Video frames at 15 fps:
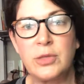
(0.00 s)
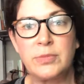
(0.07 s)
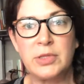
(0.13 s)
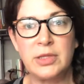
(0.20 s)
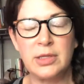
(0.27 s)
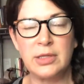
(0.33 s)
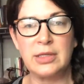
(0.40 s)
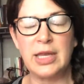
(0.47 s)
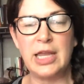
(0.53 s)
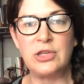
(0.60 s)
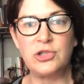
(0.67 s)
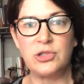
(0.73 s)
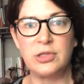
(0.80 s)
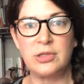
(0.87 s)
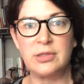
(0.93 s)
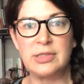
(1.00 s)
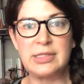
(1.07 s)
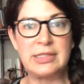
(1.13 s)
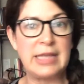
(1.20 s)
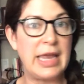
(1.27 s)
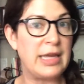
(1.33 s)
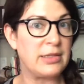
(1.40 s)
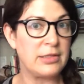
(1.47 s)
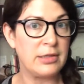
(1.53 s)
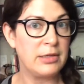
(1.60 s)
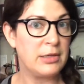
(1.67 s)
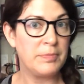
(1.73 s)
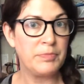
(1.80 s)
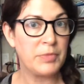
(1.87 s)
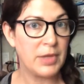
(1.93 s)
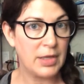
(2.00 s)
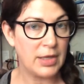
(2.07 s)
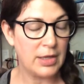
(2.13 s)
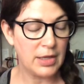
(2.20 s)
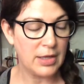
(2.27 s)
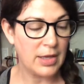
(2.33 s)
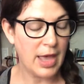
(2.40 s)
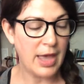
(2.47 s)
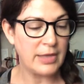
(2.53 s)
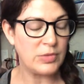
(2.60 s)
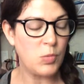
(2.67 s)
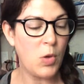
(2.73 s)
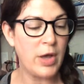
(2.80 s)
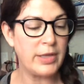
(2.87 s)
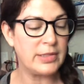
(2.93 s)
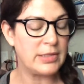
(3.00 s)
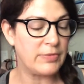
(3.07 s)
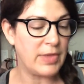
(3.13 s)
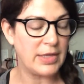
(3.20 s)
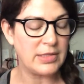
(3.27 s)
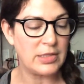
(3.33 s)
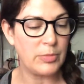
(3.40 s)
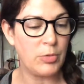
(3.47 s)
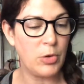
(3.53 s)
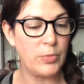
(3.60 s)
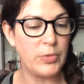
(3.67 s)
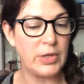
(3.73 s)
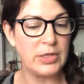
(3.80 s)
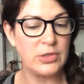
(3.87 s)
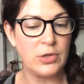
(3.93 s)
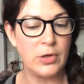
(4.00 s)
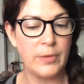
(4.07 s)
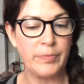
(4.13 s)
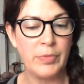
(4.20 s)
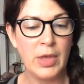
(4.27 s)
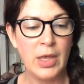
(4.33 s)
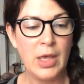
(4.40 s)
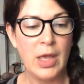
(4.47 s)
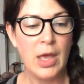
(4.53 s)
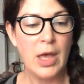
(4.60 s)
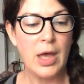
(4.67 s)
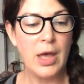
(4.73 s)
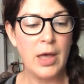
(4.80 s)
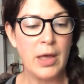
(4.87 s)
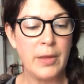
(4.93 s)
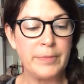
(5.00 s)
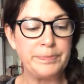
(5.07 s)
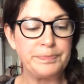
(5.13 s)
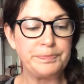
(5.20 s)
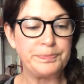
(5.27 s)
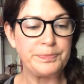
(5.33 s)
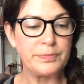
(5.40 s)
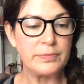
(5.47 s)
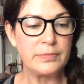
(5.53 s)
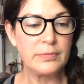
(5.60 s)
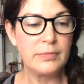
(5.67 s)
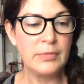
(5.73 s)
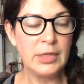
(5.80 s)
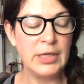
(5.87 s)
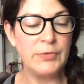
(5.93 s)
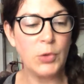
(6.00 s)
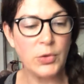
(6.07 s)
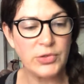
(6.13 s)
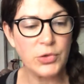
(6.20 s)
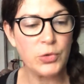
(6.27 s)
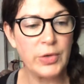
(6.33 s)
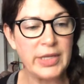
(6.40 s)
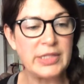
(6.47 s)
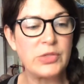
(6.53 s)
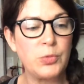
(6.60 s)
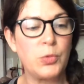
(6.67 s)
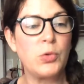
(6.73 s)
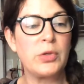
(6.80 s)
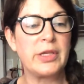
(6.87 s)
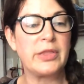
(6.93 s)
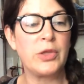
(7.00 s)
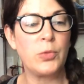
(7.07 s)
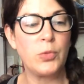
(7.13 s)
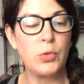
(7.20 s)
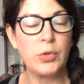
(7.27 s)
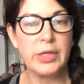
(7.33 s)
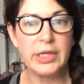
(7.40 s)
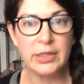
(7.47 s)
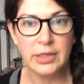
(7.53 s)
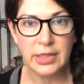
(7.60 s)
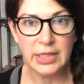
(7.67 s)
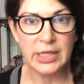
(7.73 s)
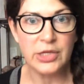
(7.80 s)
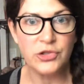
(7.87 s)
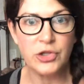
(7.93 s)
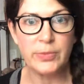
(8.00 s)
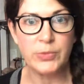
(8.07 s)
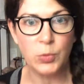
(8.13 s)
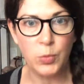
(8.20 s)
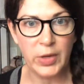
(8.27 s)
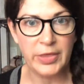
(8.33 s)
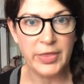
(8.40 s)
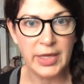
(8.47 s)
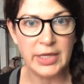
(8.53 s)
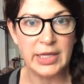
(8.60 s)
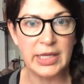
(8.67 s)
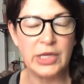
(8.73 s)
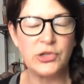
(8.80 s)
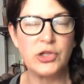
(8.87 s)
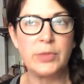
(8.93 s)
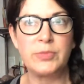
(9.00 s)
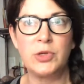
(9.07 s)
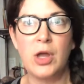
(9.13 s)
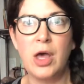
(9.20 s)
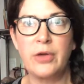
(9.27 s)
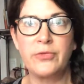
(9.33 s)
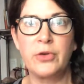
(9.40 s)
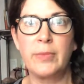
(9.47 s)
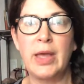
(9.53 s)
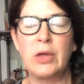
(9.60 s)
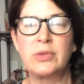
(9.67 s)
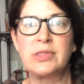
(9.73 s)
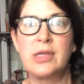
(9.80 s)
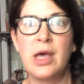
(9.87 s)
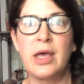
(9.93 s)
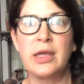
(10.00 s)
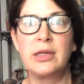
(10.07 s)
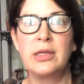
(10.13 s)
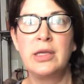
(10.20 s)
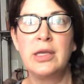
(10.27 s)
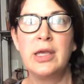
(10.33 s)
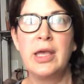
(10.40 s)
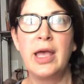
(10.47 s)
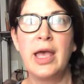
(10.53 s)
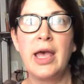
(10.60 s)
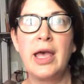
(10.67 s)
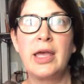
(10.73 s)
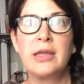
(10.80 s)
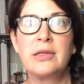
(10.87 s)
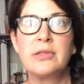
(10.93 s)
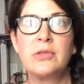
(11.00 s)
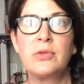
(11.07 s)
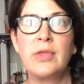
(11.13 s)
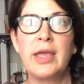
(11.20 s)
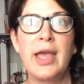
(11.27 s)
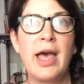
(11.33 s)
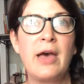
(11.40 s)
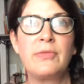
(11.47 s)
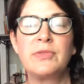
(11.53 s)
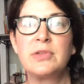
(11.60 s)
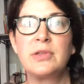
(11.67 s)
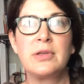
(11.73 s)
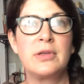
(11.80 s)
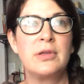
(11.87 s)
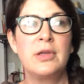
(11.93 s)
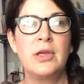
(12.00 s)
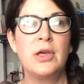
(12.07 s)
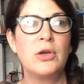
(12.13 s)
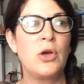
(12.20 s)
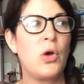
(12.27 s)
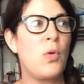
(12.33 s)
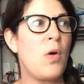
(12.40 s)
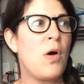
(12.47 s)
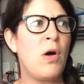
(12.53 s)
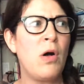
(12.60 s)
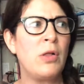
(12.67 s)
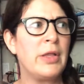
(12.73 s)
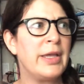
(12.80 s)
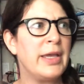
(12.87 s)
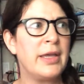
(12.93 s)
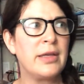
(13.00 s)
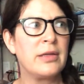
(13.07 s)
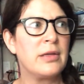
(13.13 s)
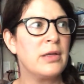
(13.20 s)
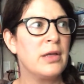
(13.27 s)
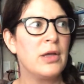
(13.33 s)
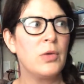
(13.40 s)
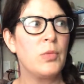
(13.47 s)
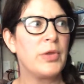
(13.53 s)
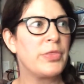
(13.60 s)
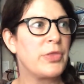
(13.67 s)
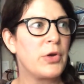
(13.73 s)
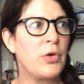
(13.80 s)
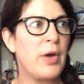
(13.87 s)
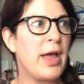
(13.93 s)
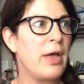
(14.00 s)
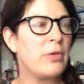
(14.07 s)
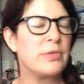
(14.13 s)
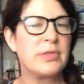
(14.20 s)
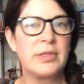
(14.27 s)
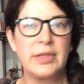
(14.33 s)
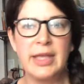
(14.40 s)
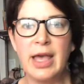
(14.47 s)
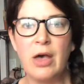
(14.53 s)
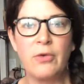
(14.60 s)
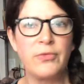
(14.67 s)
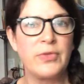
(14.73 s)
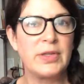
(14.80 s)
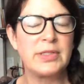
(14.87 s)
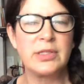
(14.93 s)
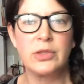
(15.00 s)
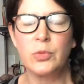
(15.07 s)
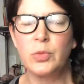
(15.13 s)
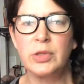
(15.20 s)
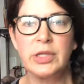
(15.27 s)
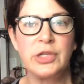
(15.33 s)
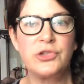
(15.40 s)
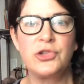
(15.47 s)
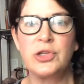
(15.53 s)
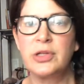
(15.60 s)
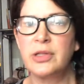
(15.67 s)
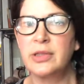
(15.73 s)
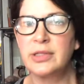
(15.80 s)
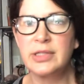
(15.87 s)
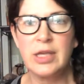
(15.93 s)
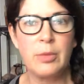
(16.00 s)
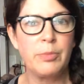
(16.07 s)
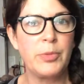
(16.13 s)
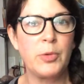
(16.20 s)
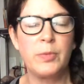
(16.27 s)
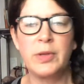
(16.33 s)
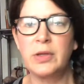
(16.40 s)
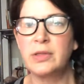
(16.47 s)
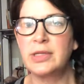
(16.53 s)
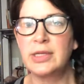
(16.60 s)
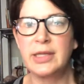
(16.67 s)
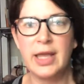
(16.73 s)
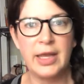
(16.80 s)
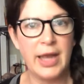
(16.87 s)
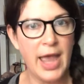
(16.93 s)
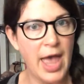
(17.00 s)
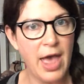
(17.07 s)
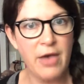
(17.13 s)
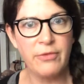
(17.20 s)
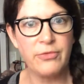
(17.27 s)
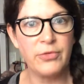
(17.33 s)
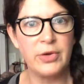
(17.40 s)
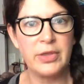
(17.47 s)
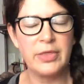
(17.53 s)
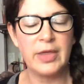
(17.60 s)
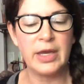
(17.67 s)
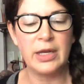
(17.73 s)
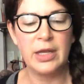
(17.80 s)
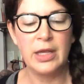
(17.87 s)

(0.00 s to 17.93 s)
to the nation state as was, if that's an appropriate term. Even though it's Greeks ruling, they're ruling Egypt within Egypt, not from outside. And so they have to go all in with the crowns and the outfits and the religion and the temple building and everything.